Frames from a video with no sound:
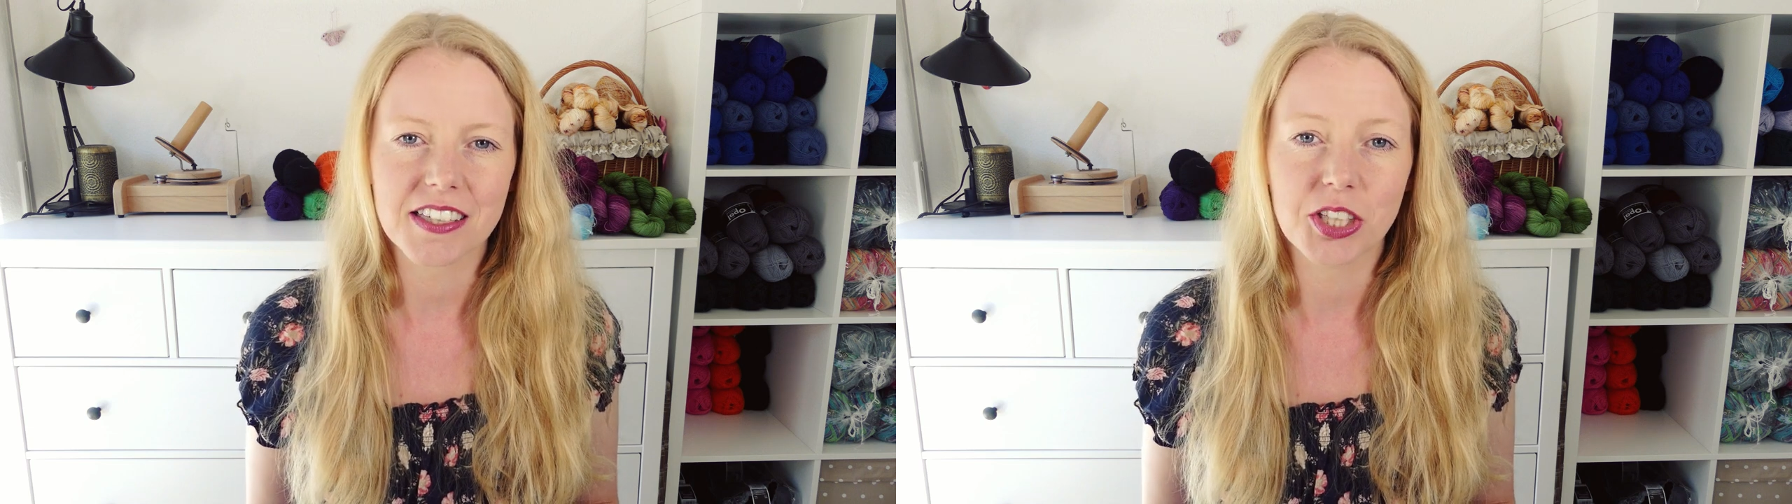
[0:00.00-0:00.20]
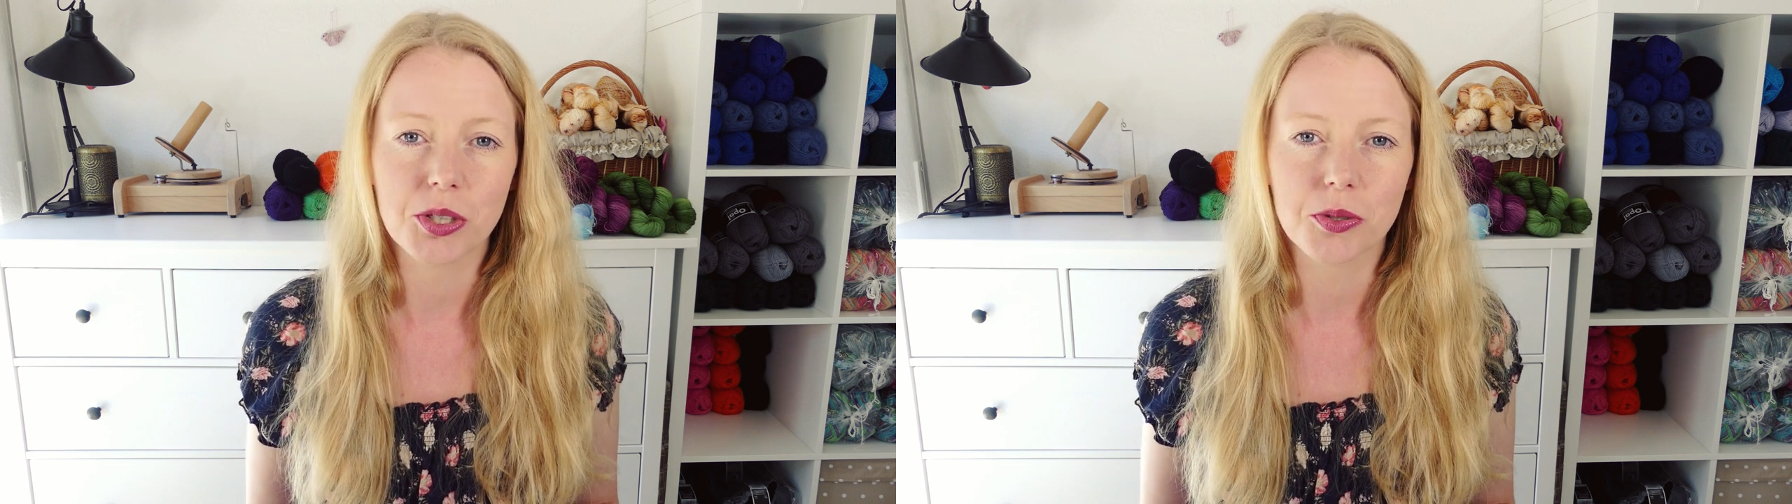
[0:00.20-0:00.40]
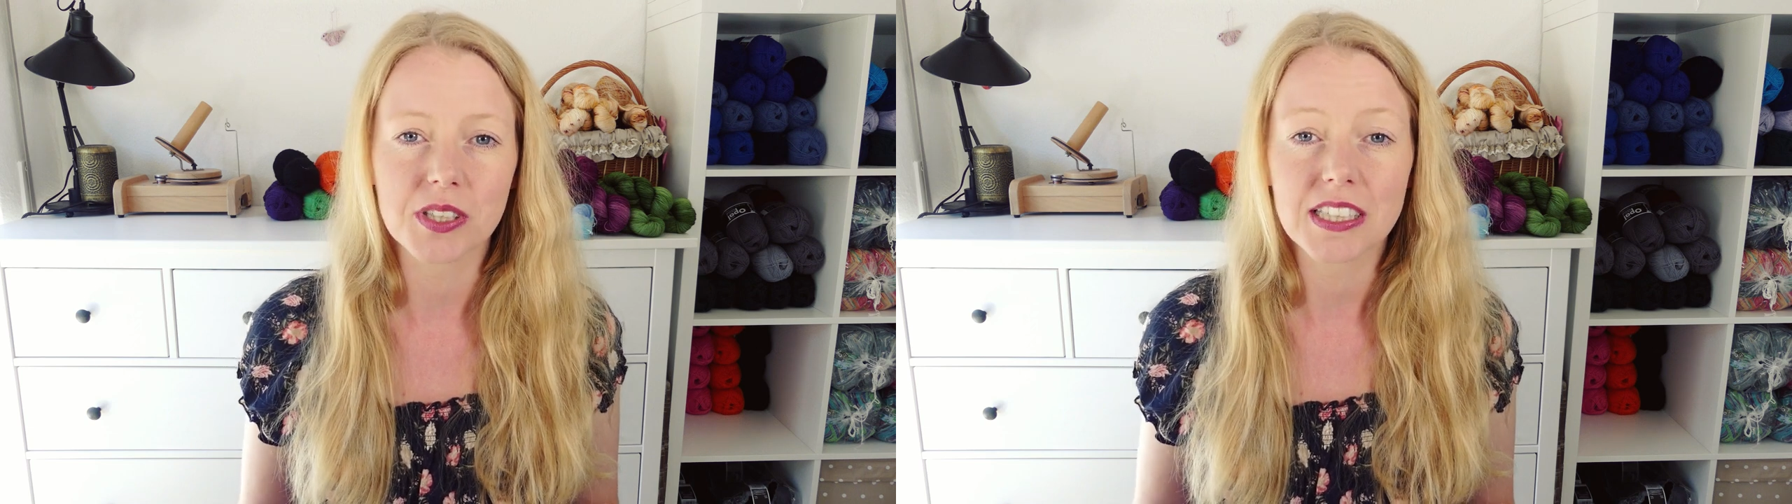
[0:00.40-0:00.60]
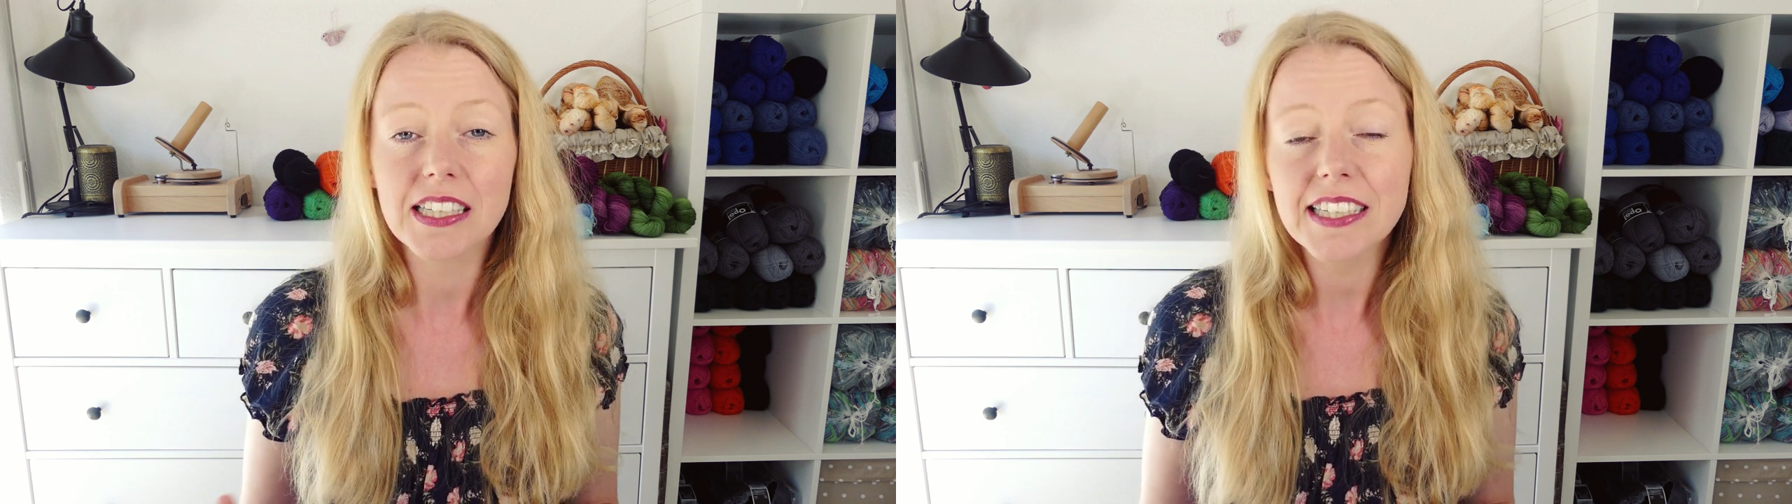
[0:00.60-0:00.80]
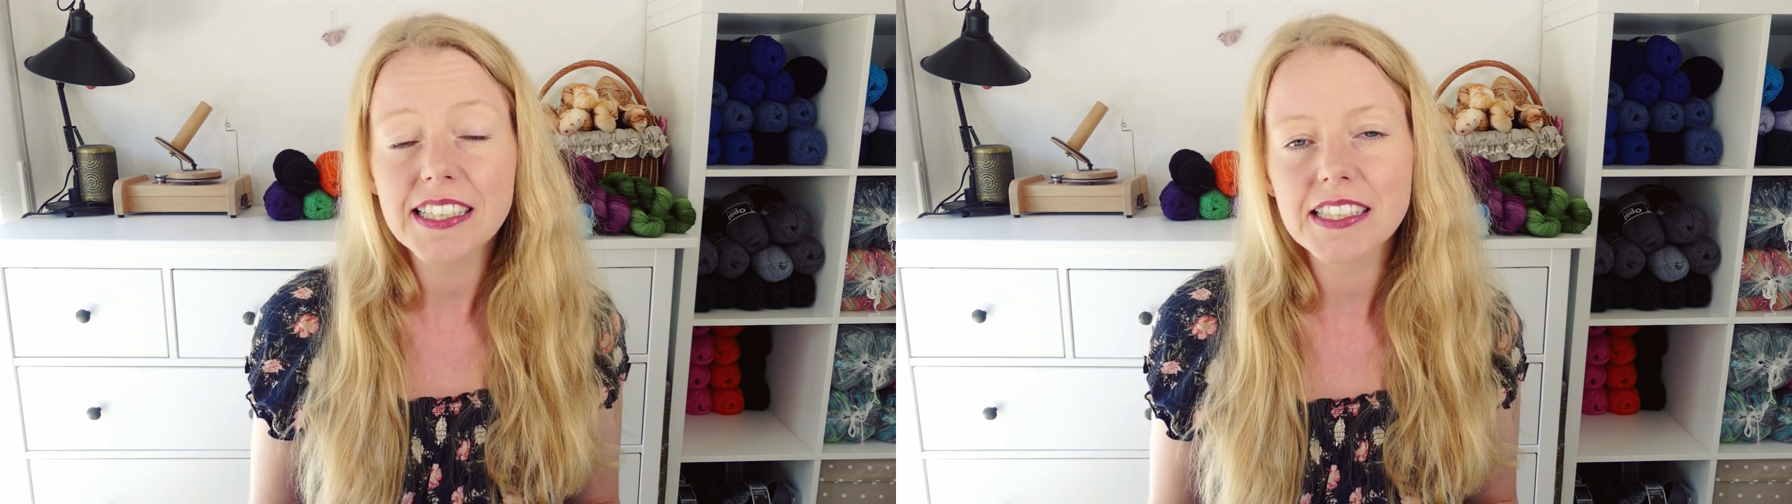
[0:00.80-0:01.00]
used
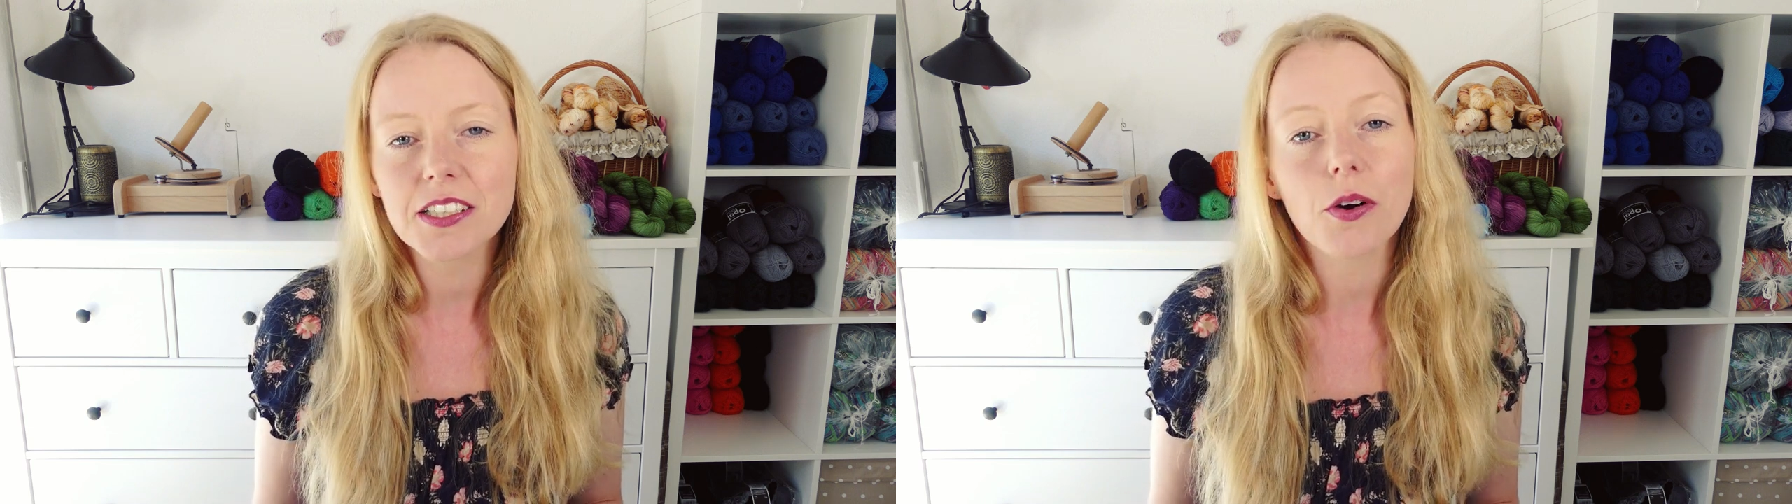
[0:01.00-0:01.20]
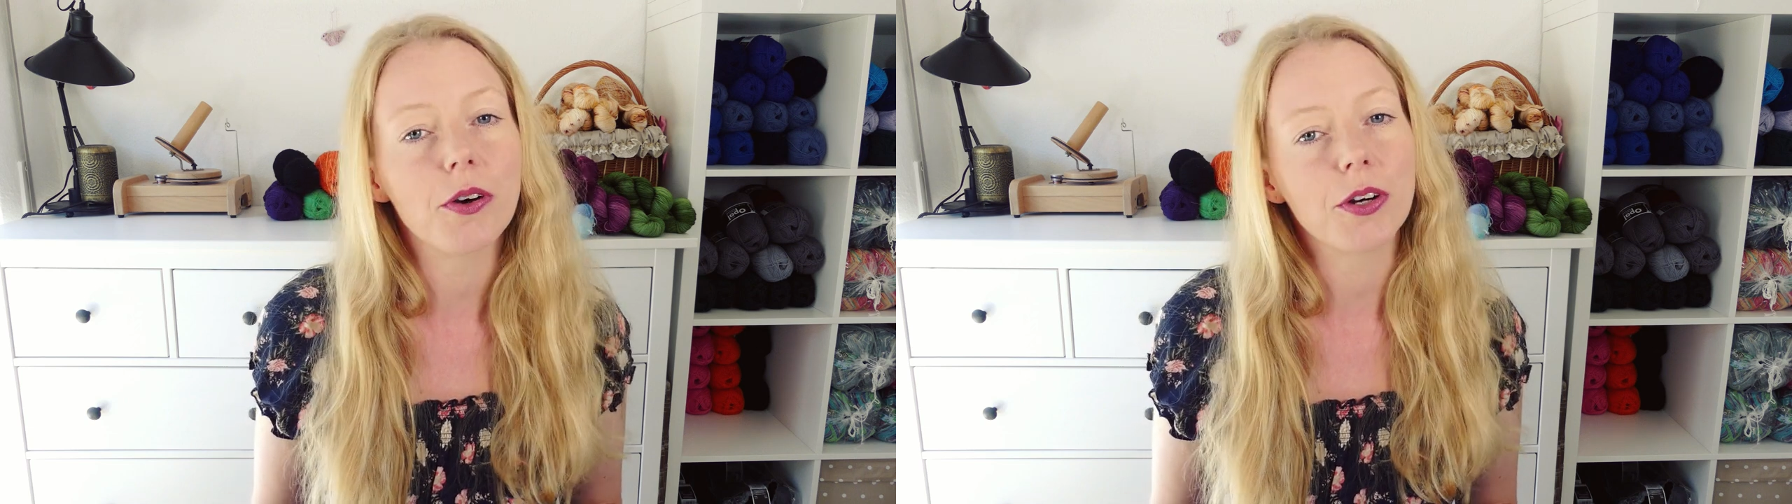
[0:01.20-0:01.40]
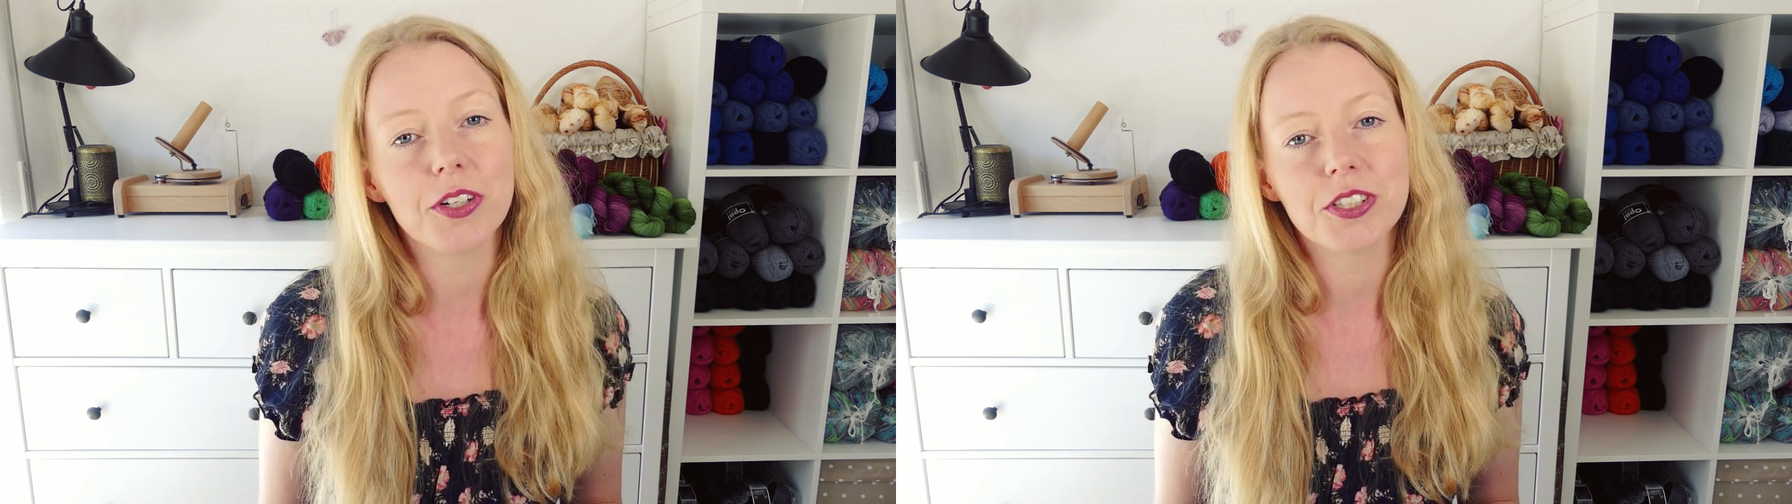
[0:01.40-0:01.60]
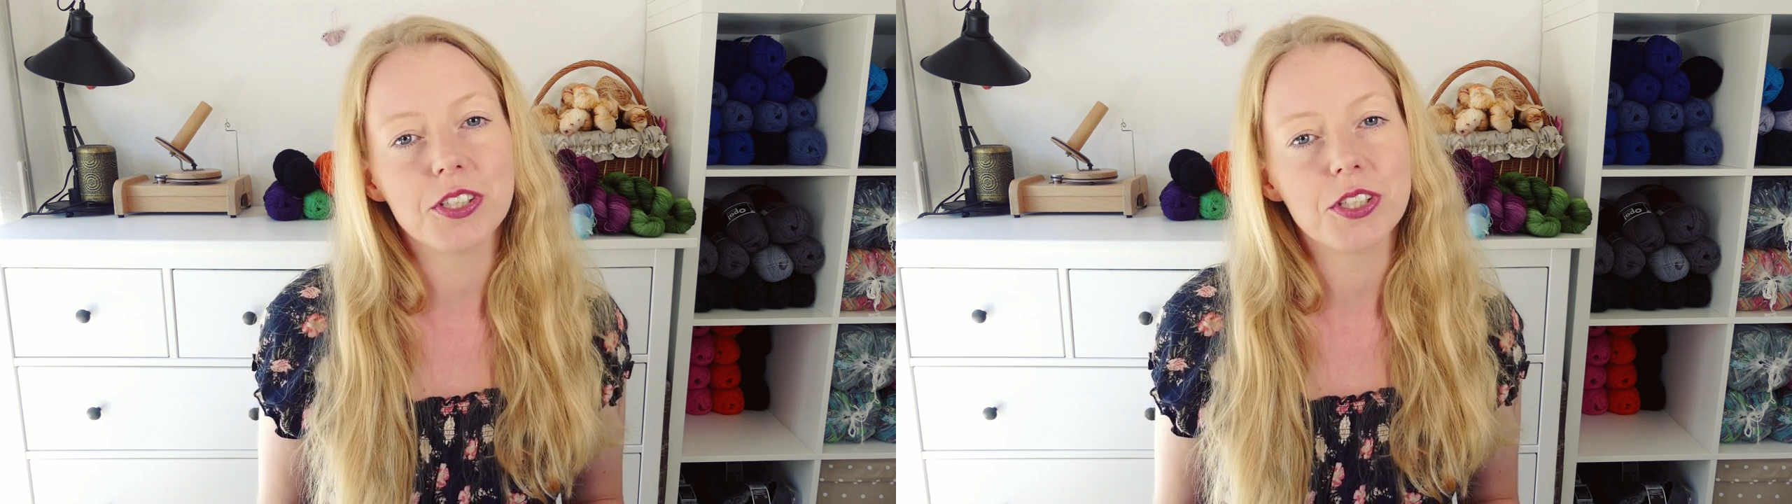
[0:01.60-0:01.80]
linen or cotton